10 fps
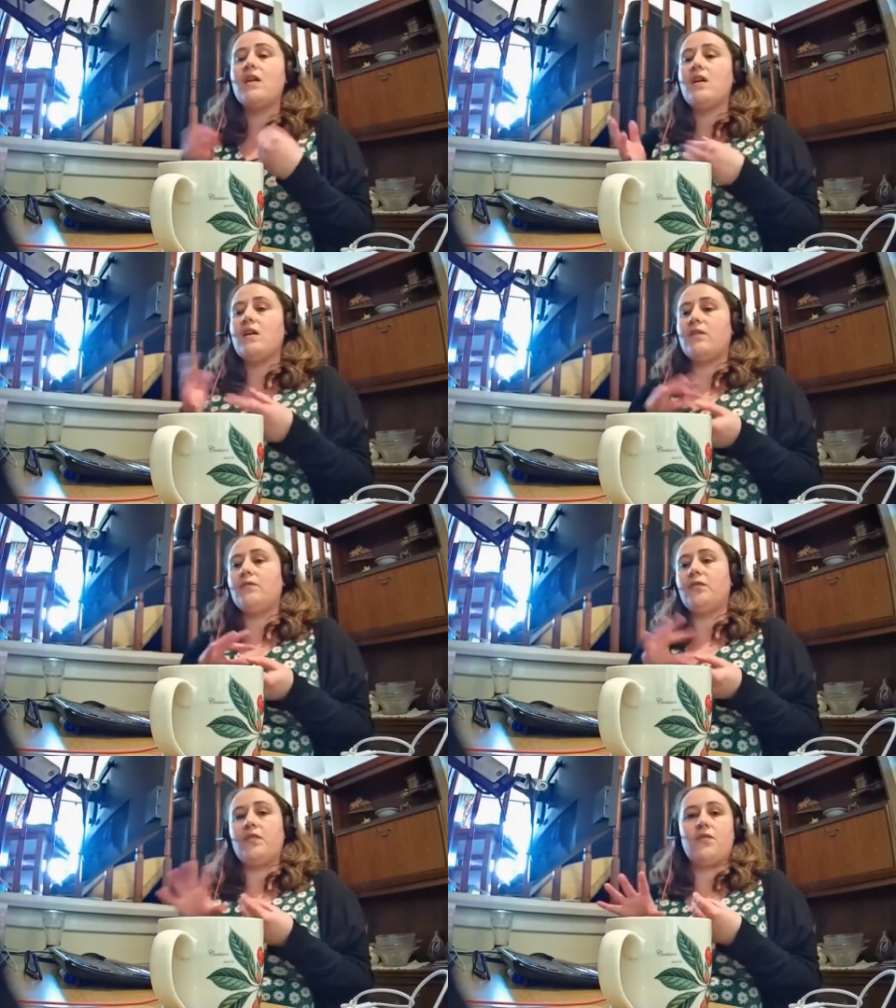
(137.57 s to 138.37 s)
and
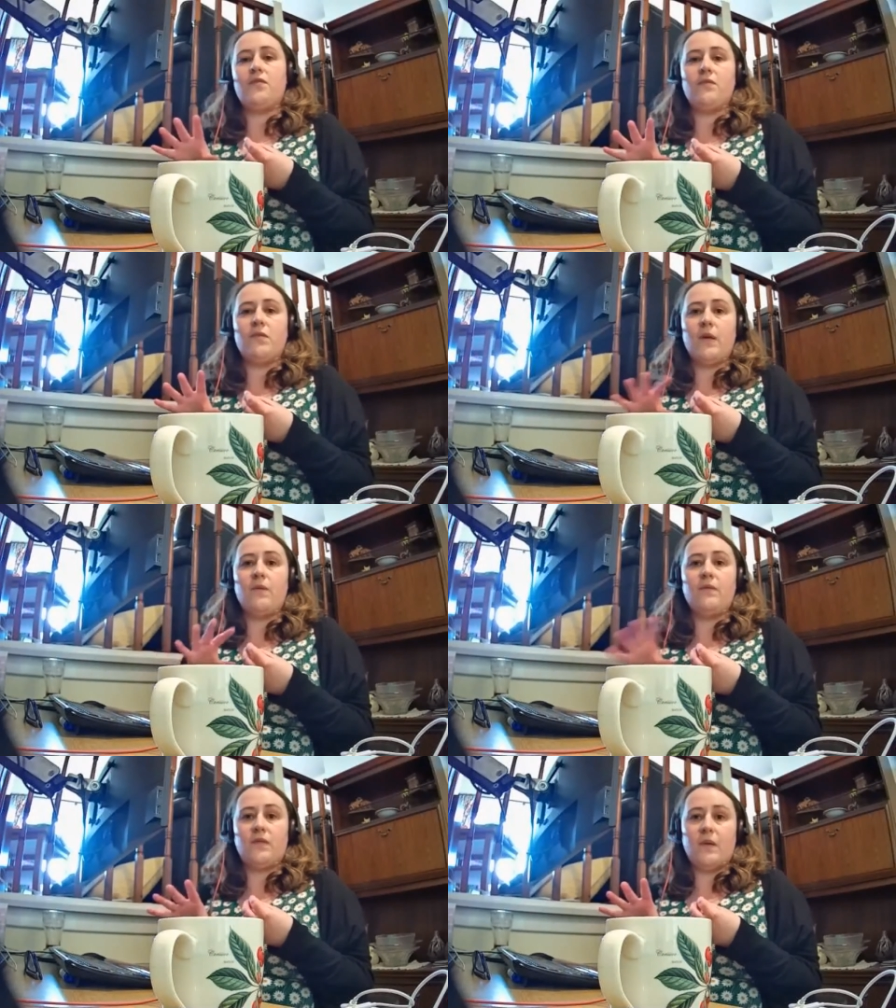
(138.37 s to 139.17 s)
also through
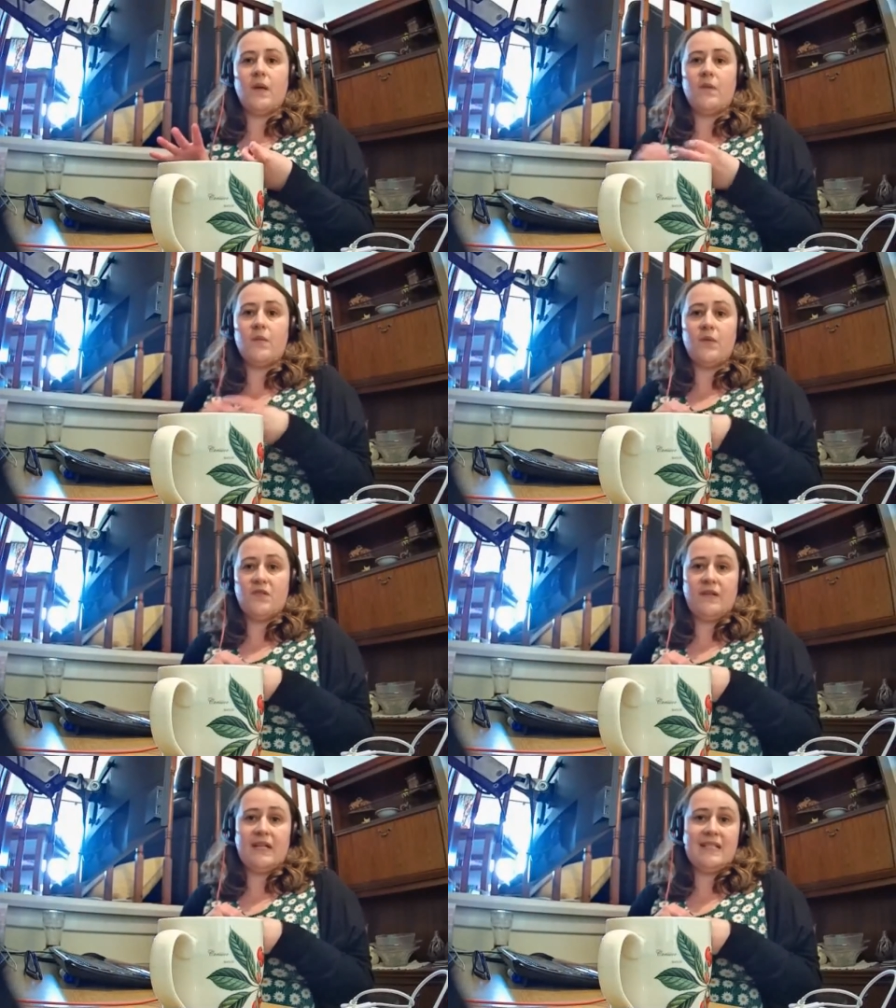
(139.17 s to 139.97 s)
remote
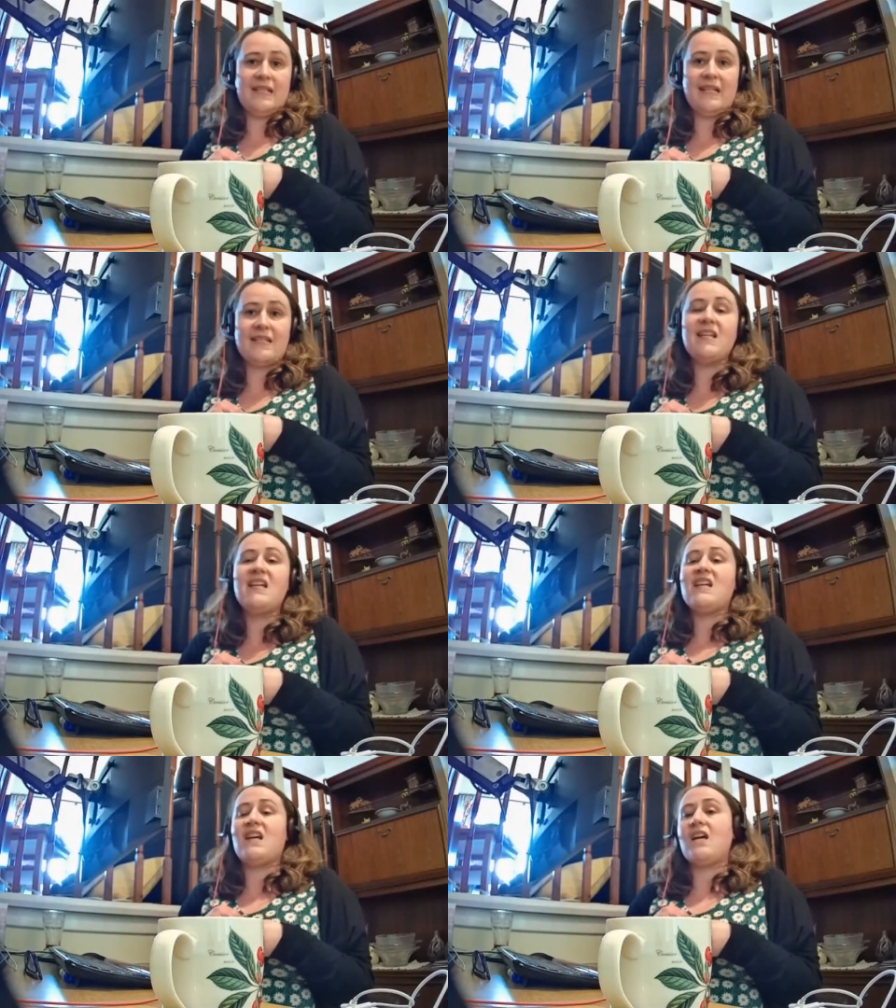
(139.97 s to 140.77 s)
computer access
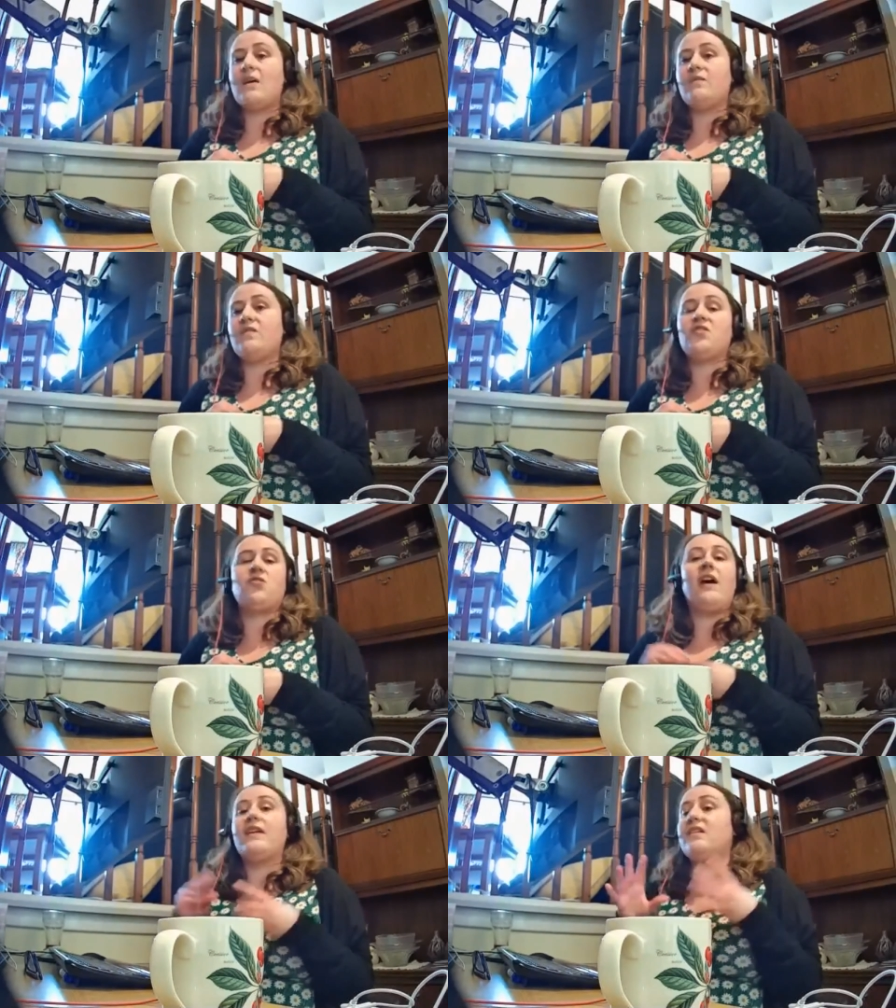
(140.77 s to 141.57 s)
to
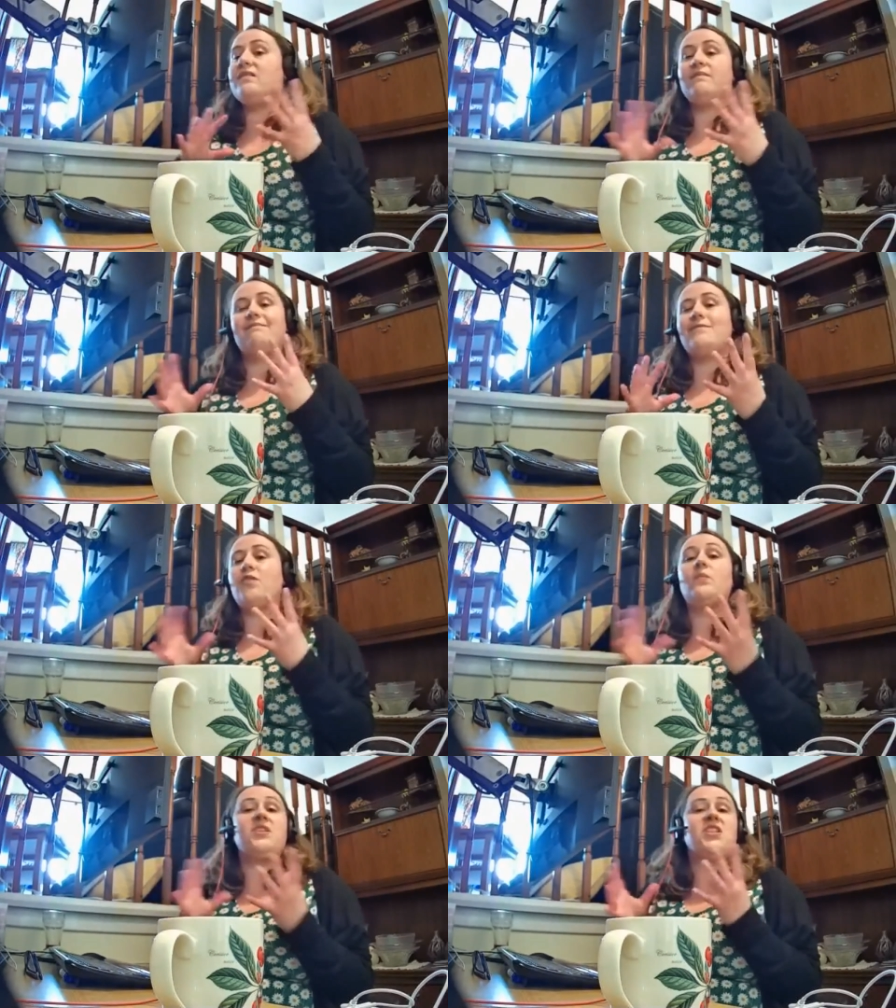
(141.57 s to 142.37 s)
try and
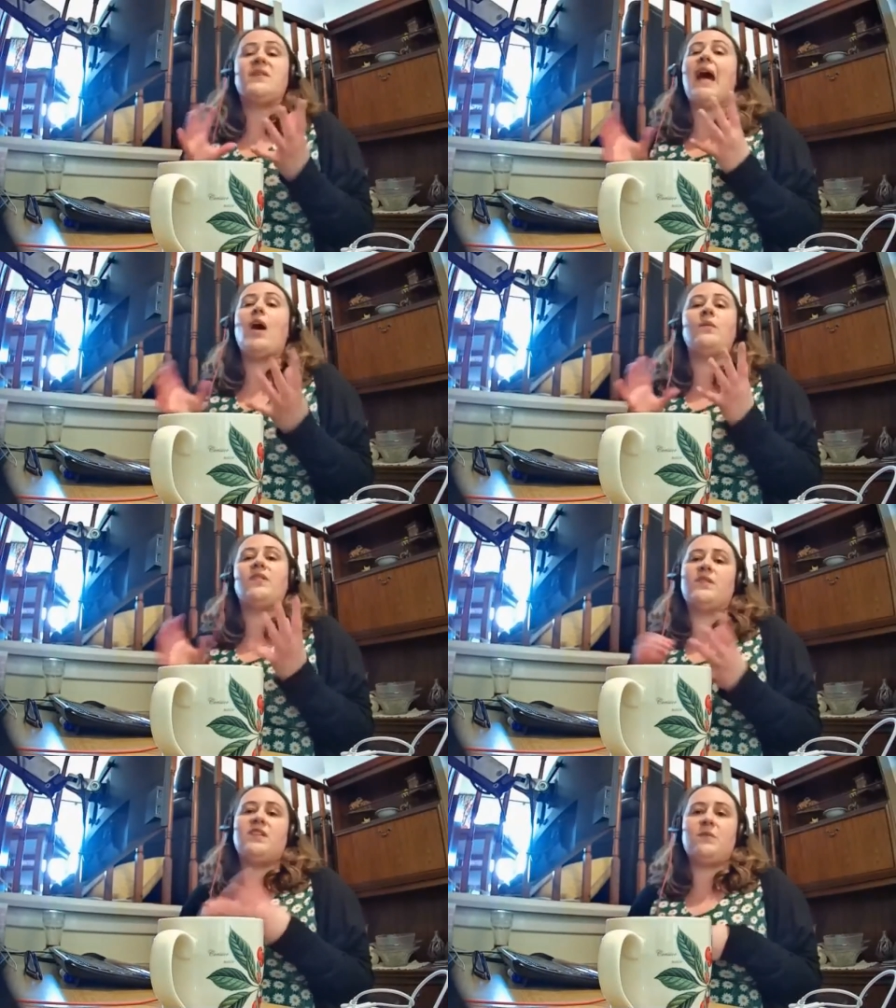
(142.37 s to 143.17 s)
troubleshoot and help
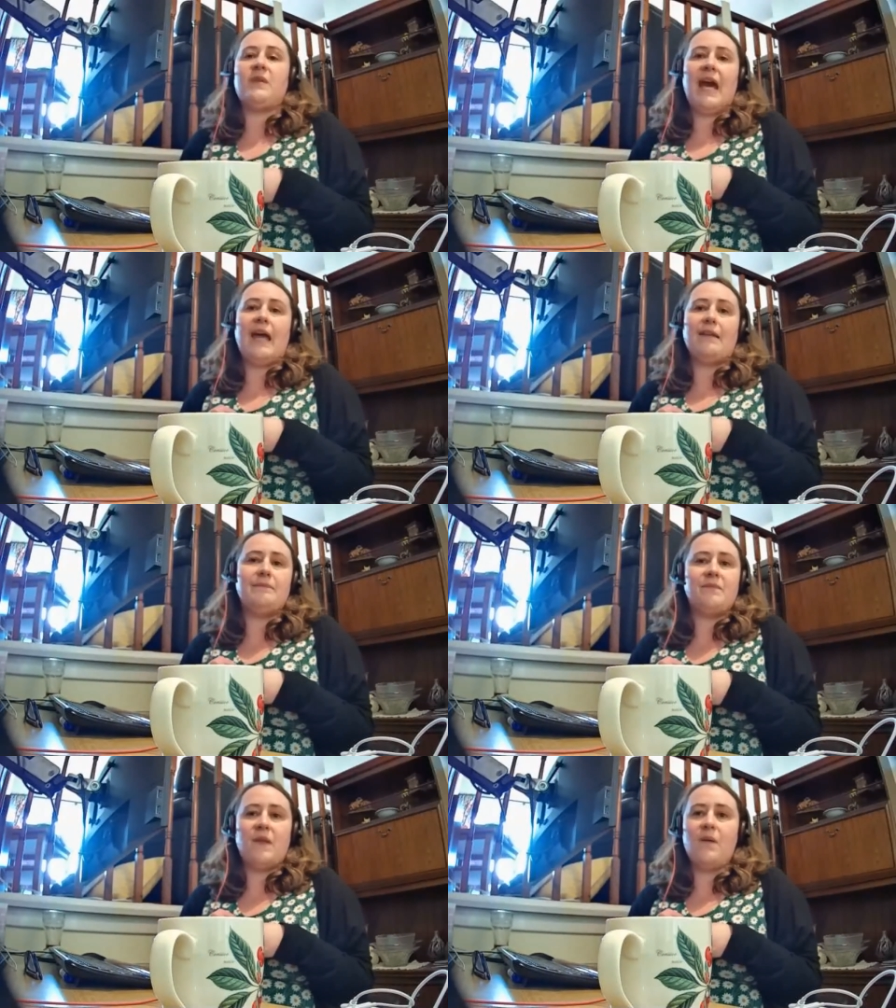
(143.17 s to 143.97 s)
as much as we can
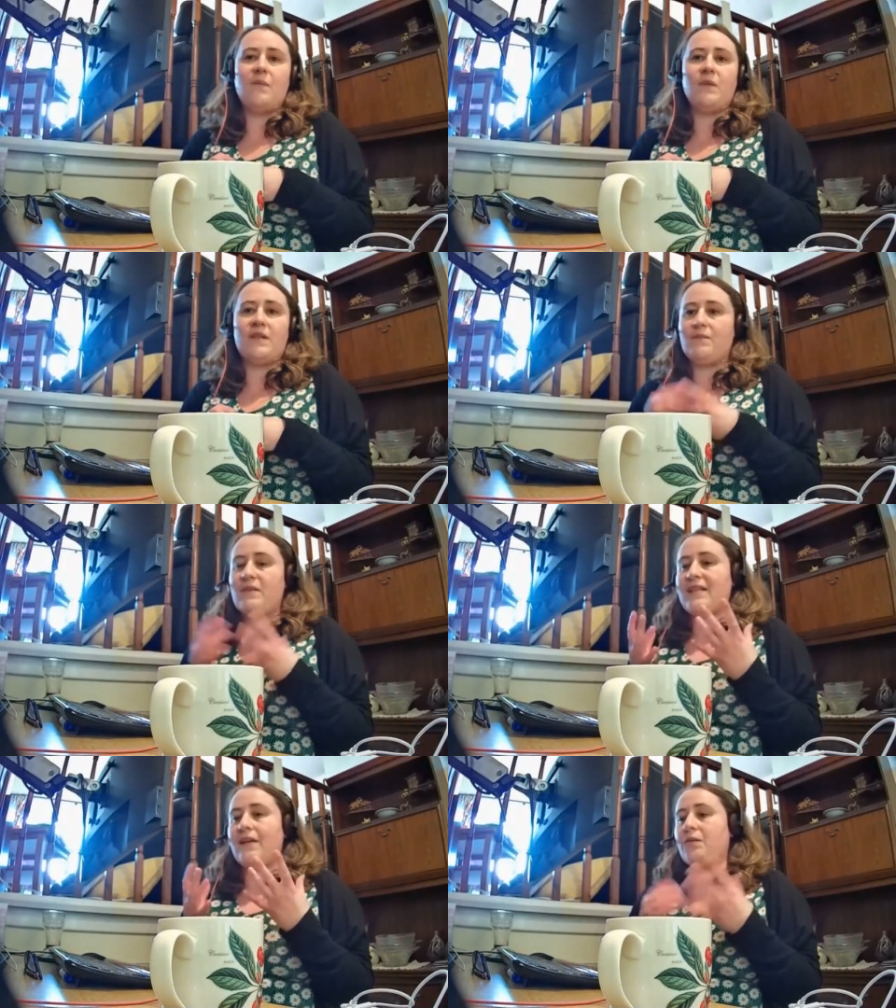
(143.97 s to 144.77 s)
with
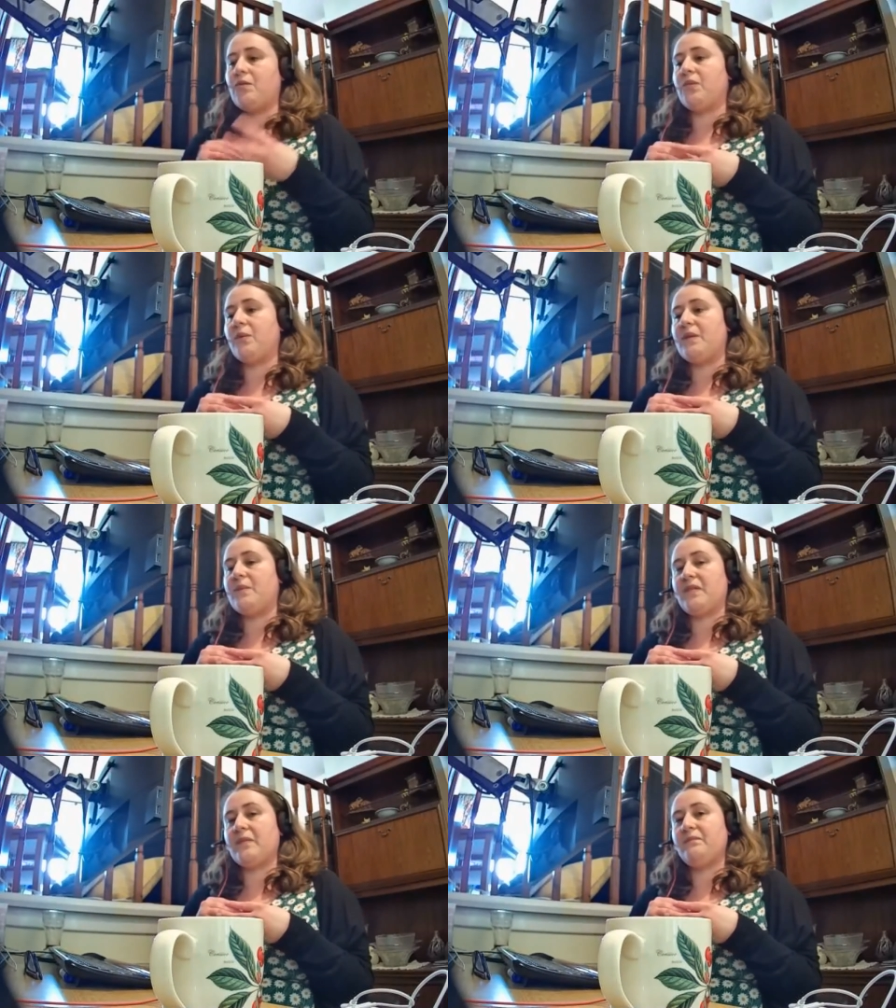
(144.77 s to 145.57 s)
technical
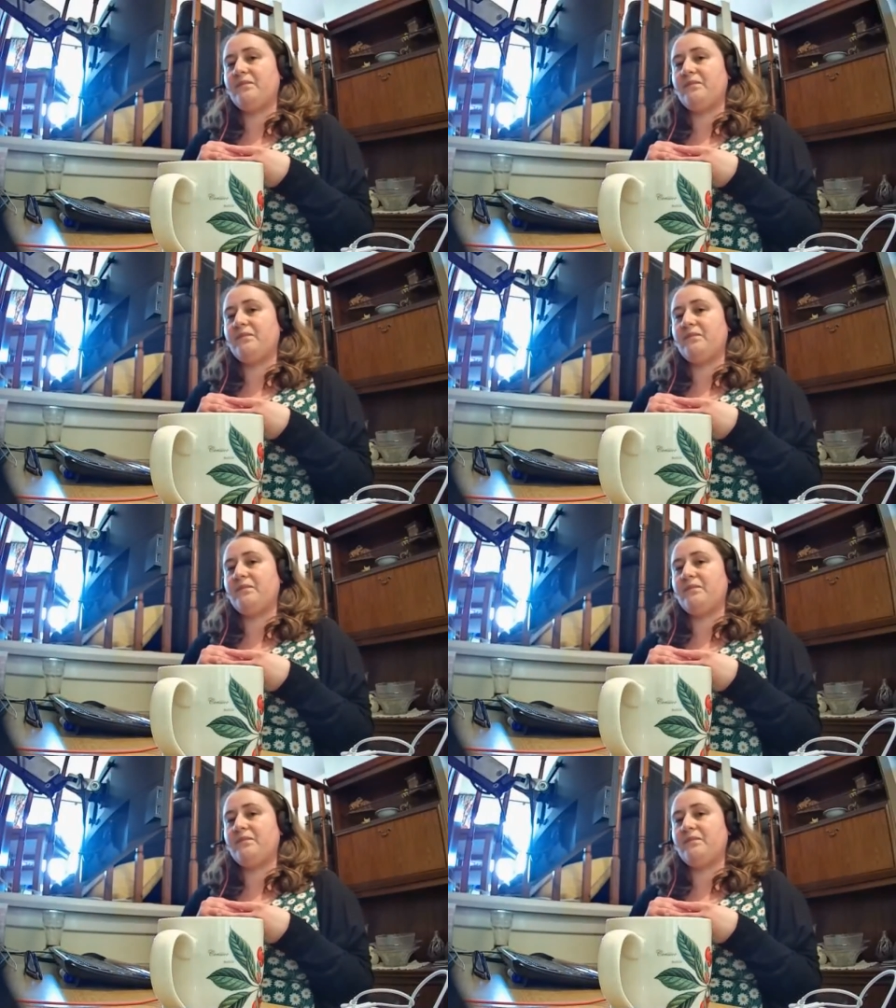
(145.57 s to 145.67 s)
problems.